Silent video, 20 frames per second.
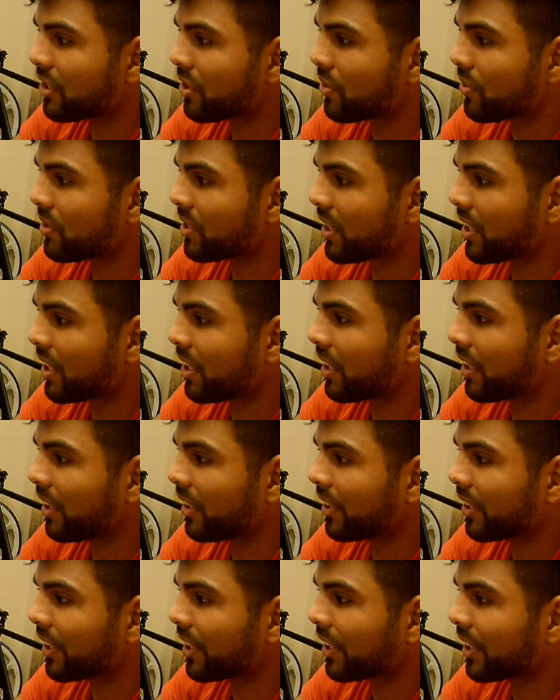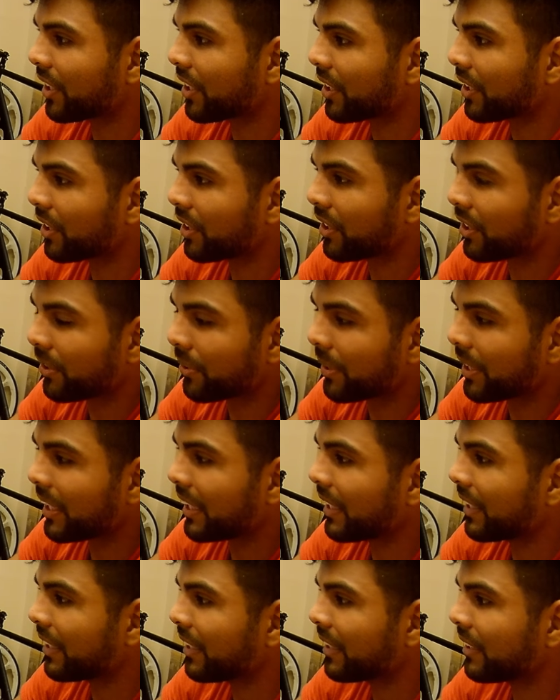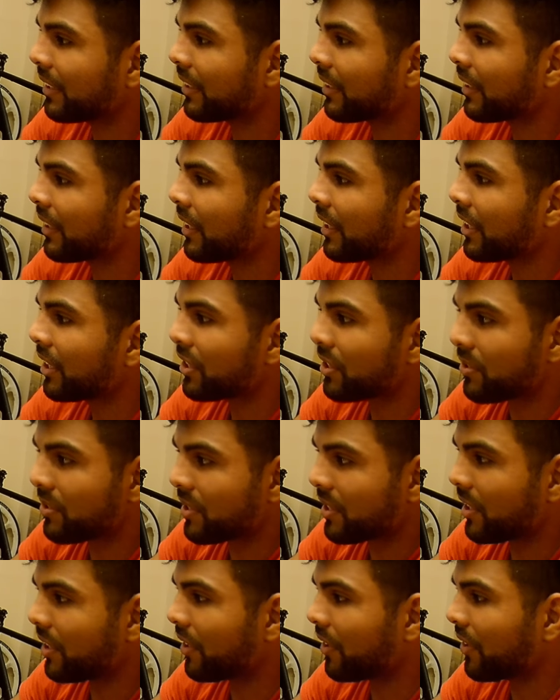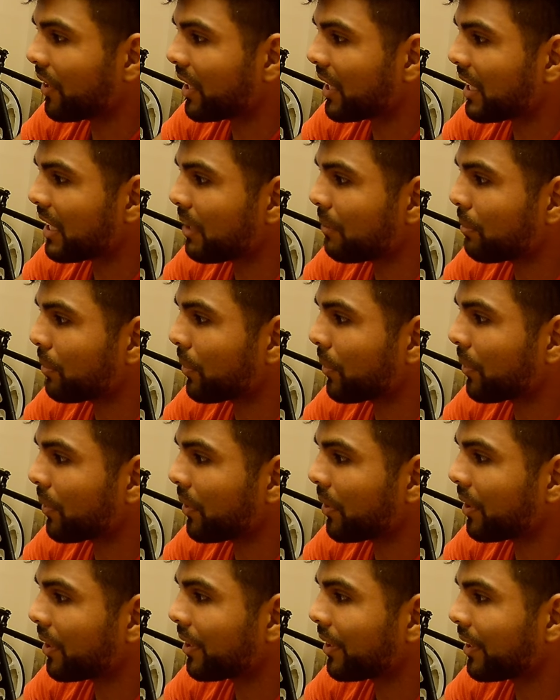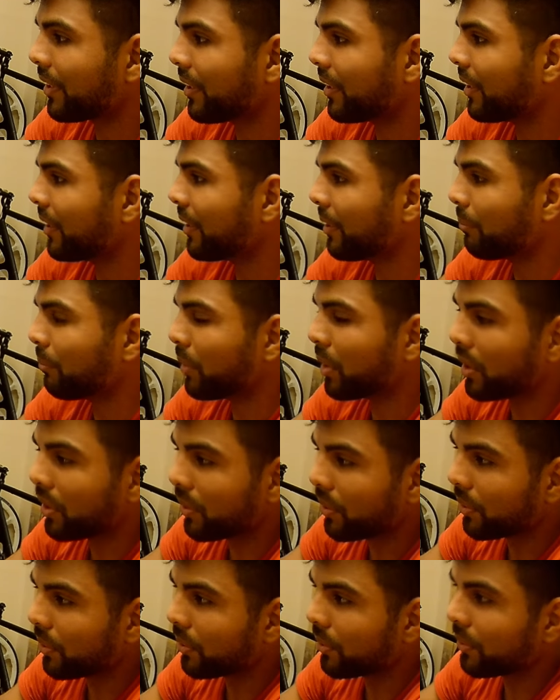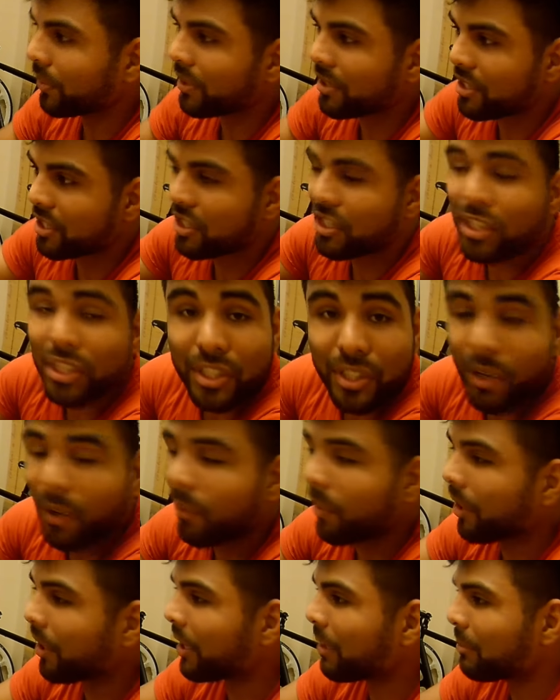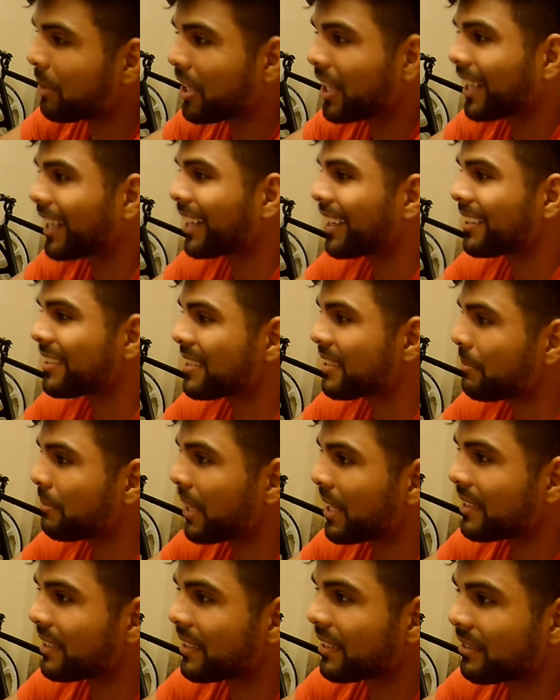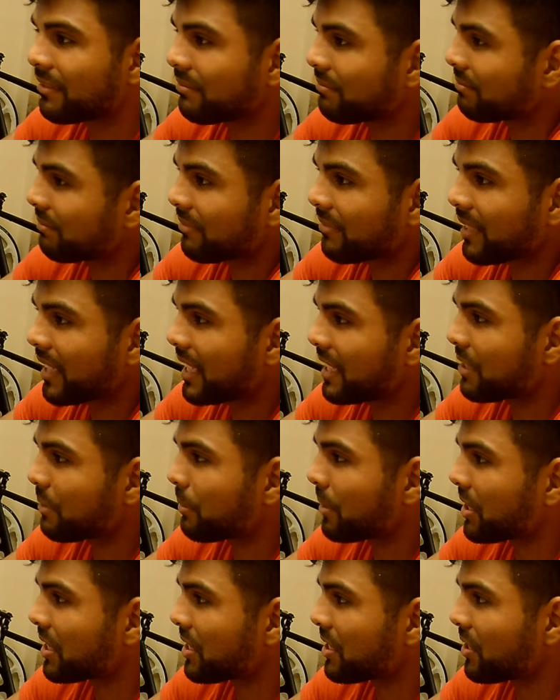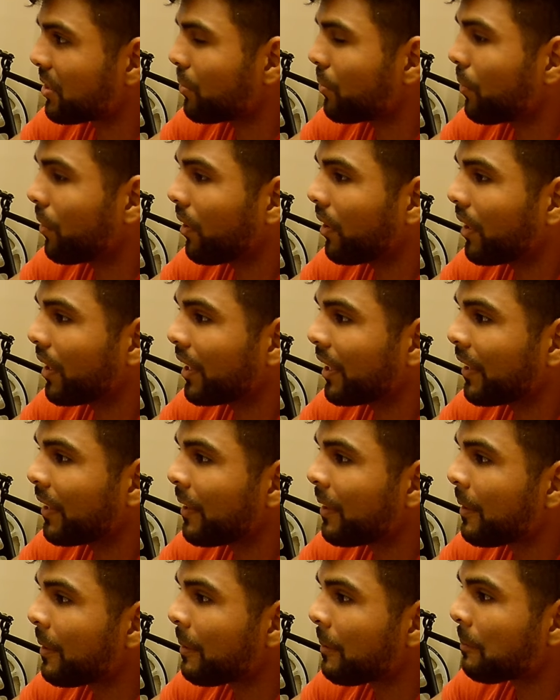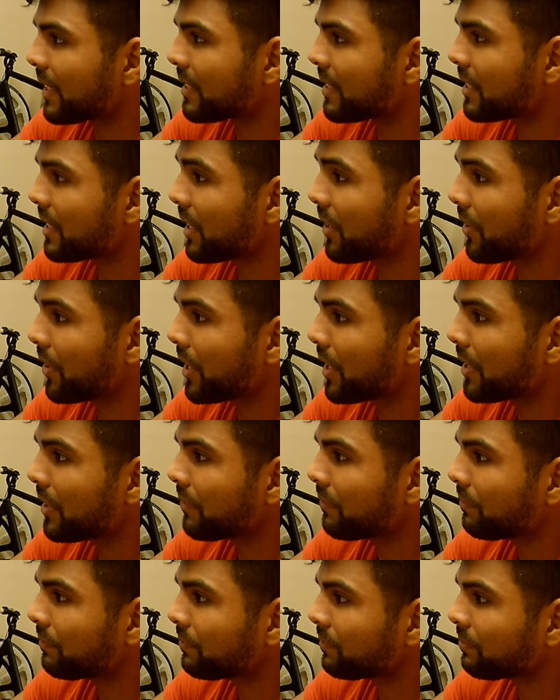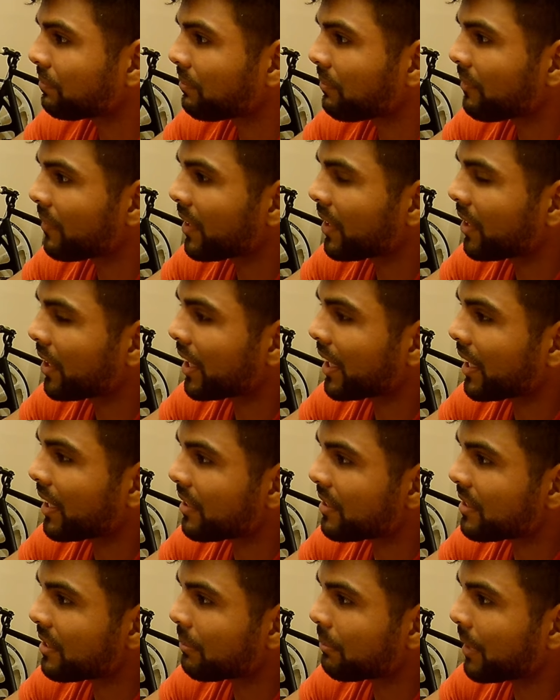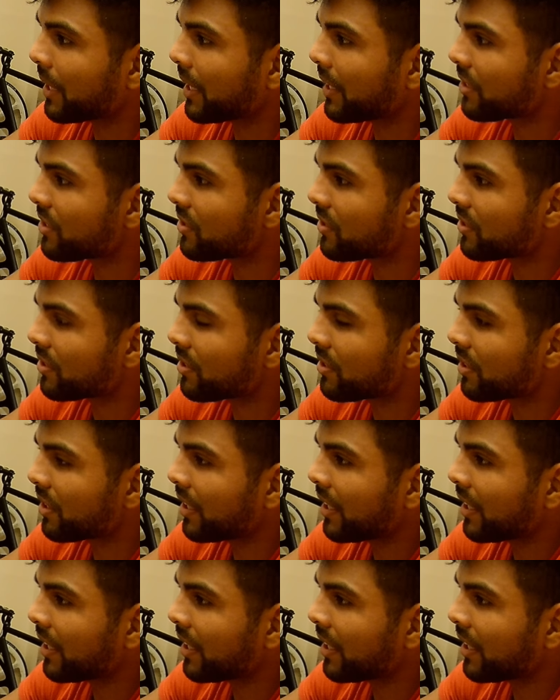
choose a color, green, choose another keyboard, blue, and so on. I mean, you can customize it as much as you want. Exterior, you can customize